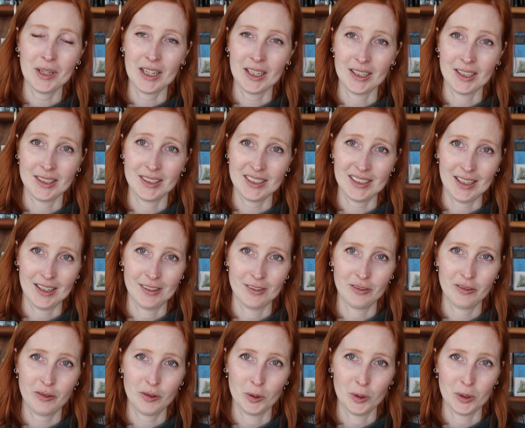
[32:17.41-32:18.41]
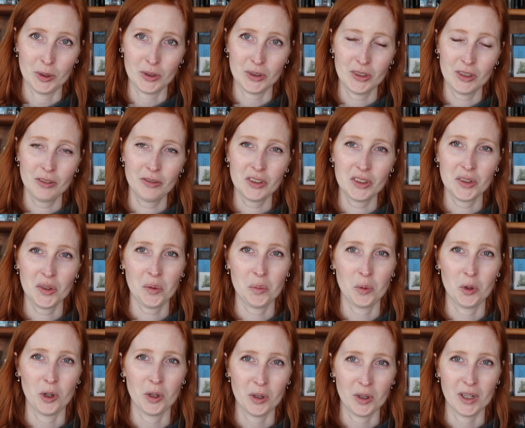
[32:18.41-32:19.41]
And then for surface
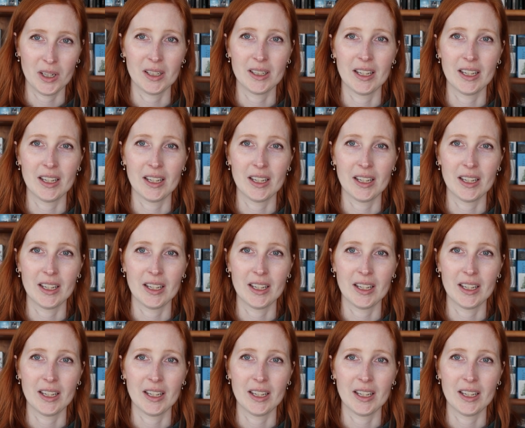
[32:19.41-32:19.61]
embroidery,